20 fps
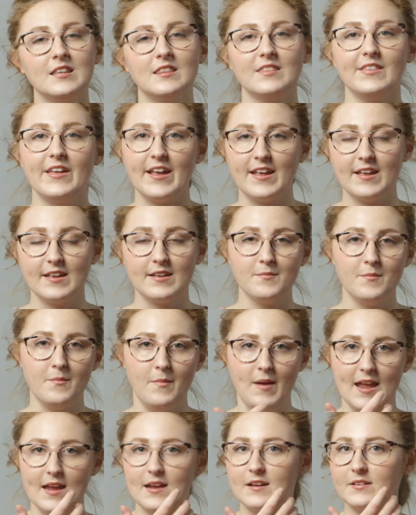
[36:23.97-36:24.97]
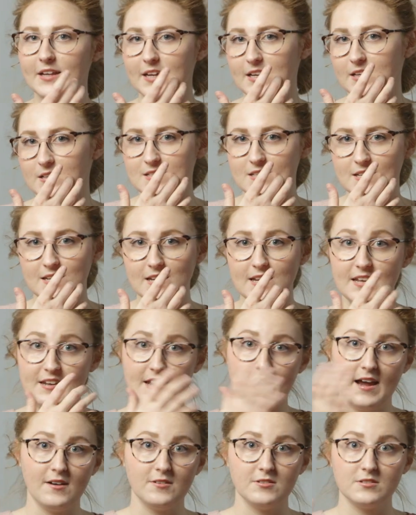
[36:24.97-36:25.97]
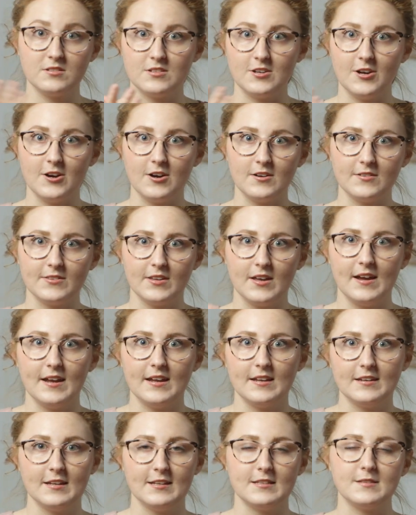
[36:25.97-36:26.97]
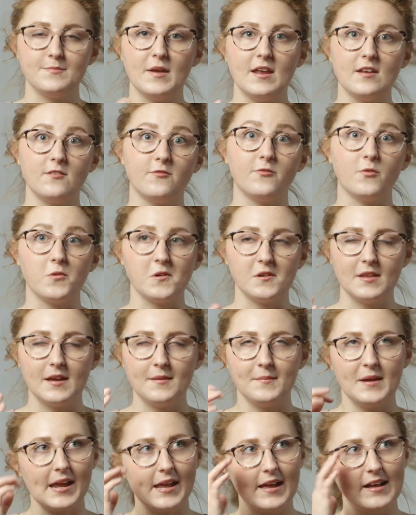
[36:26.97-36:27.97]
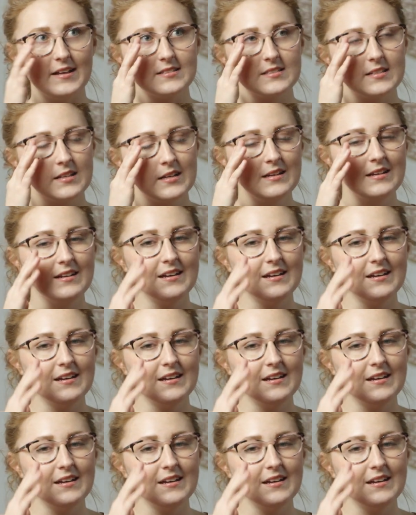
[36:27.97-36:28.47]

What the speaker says: they make, like it's an in-house yarn line. It's made for them, I guess.